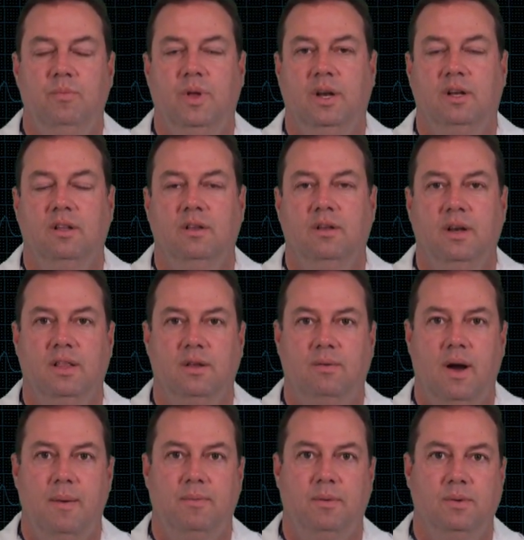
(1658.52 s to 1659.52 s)
including the
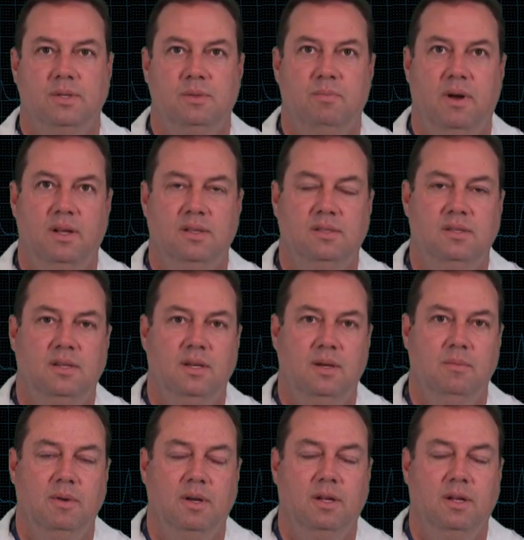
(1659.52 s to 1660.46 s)
rapid response team,